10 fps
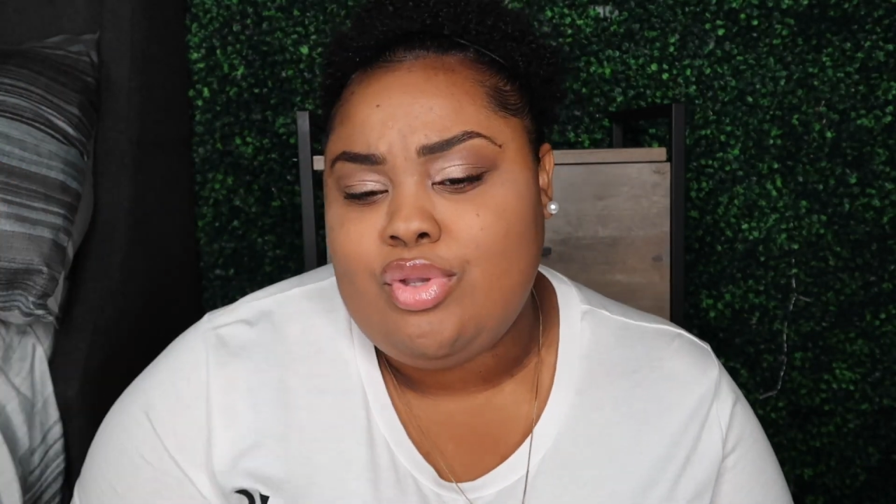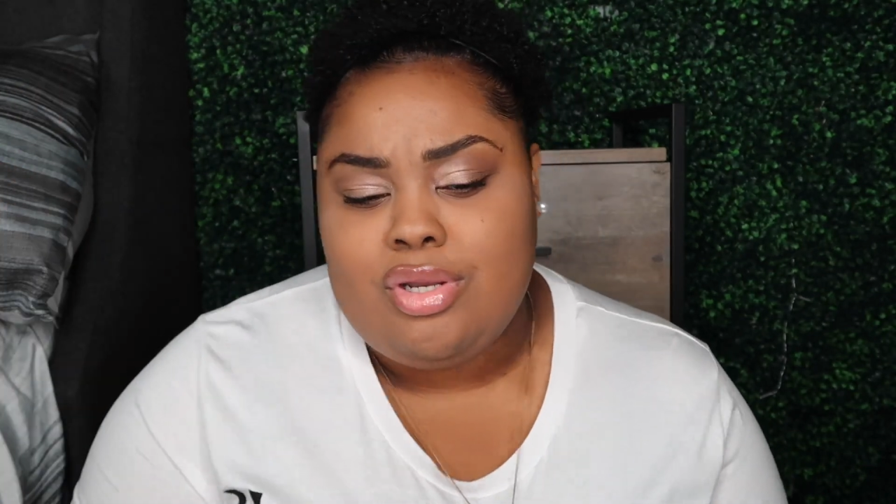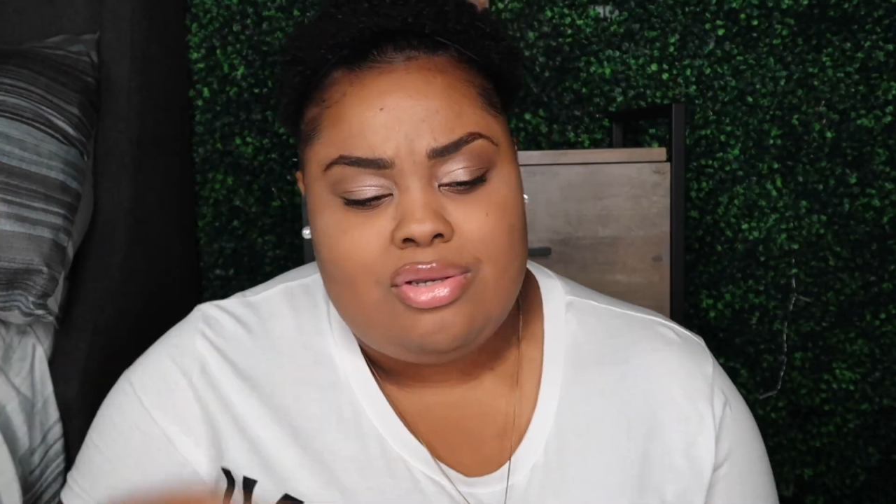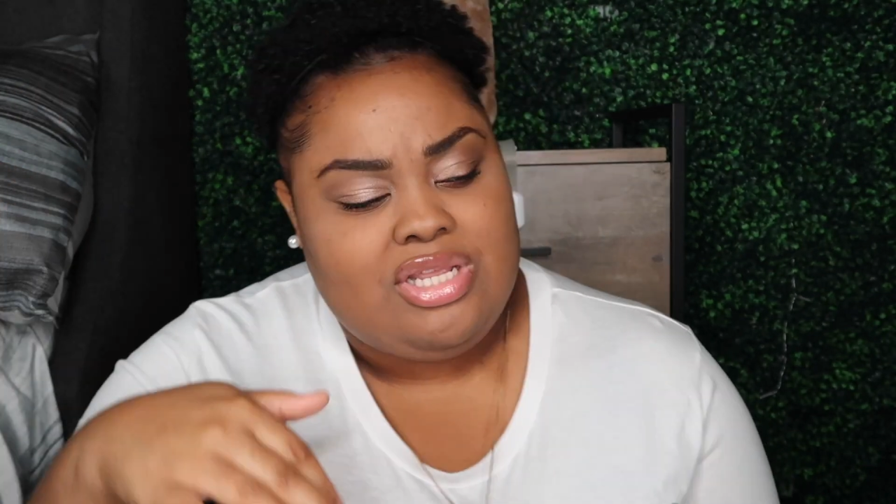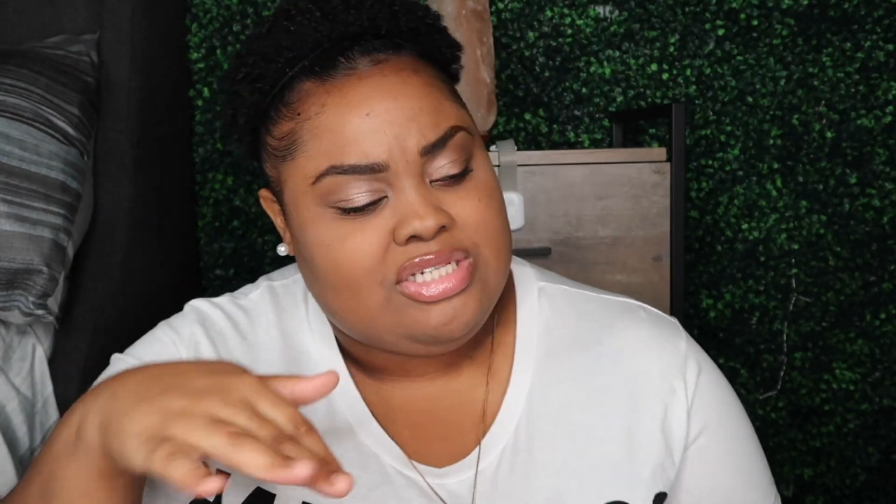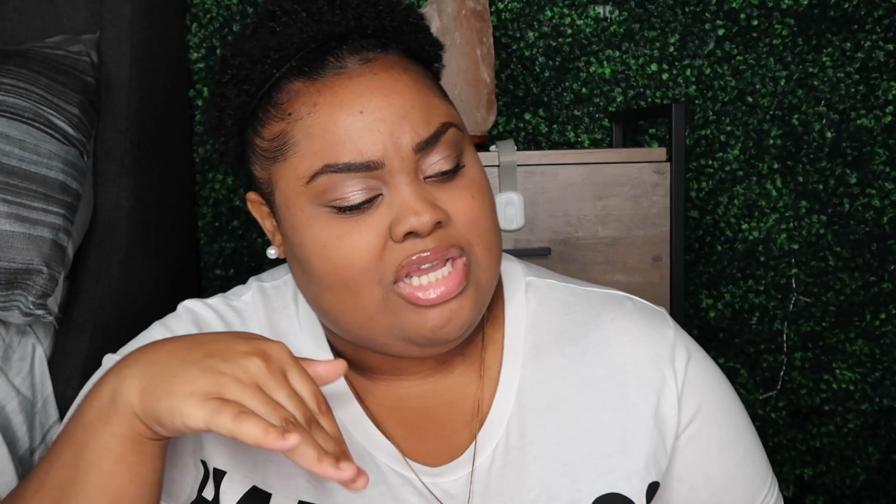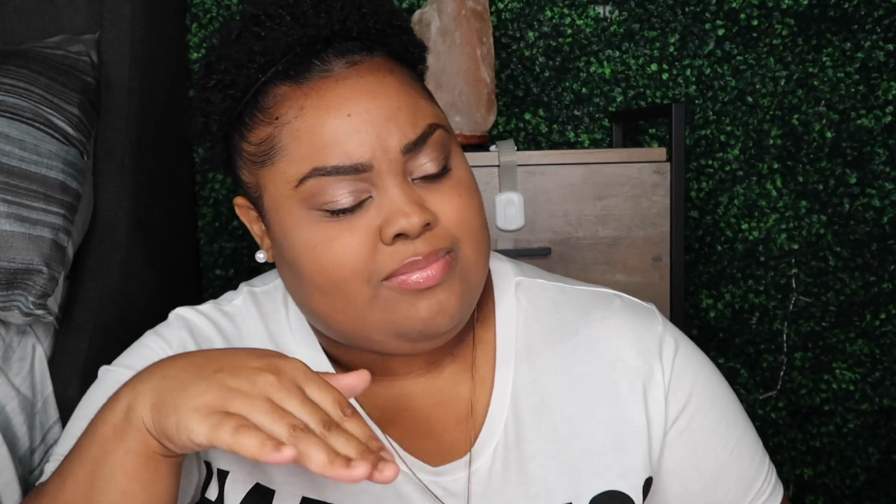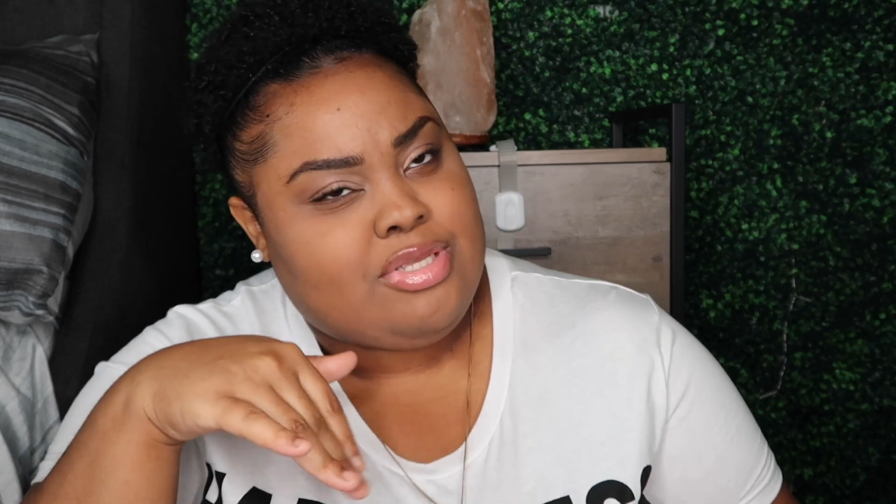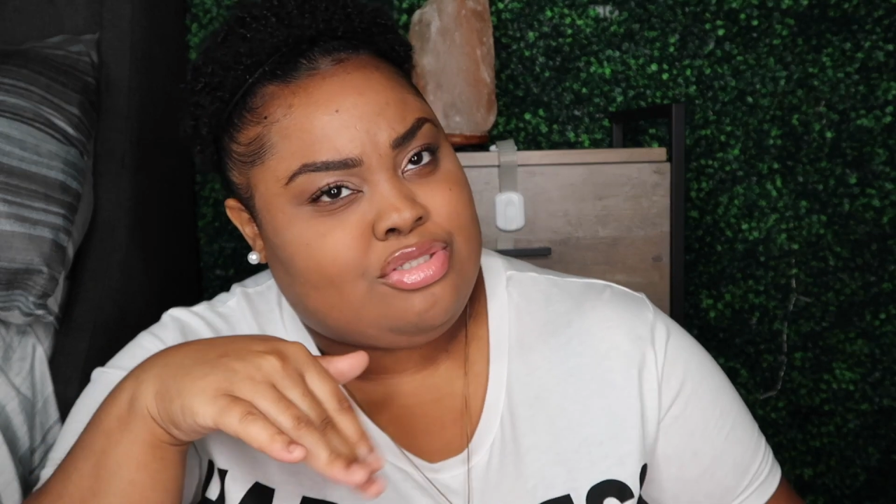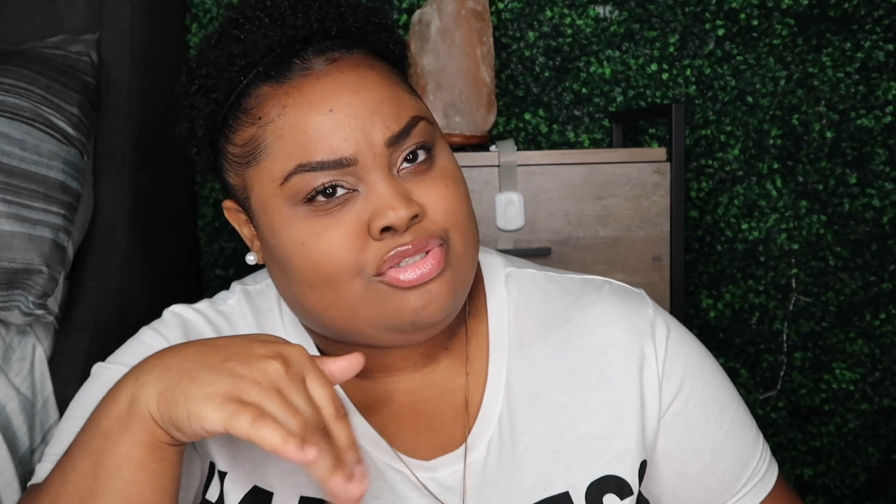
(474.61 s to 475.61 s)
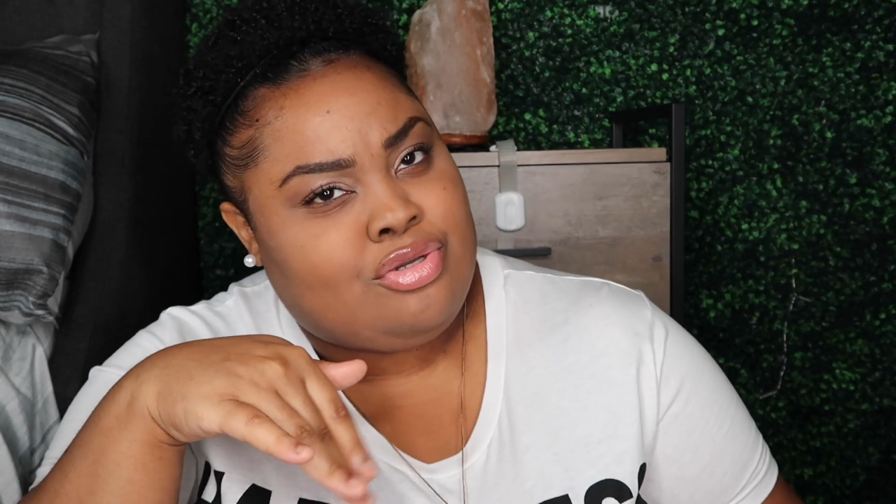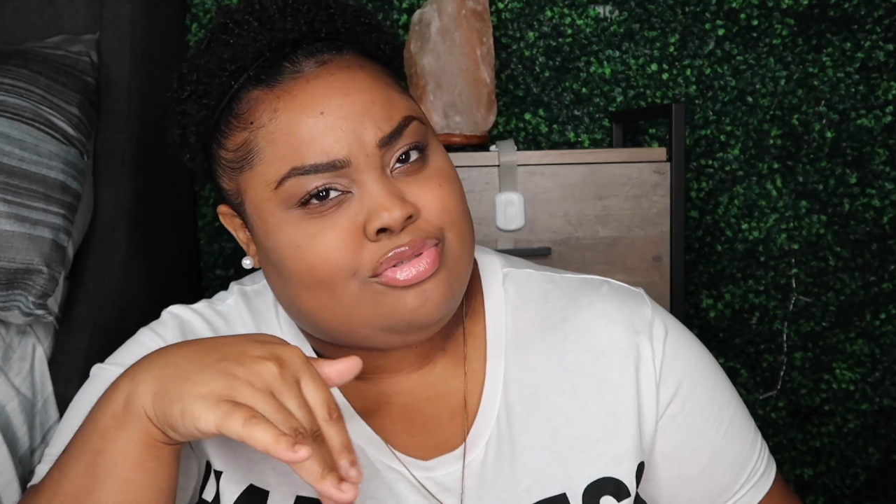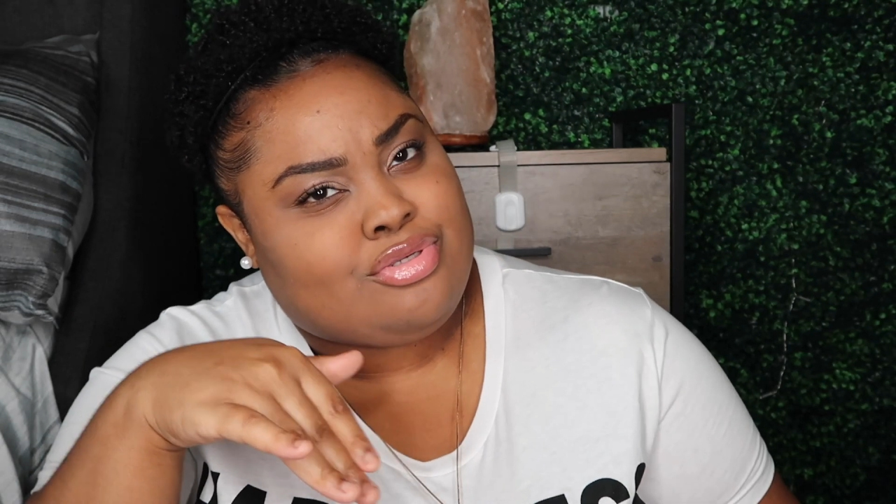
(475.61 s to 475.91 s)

You know, D J up there, scoop,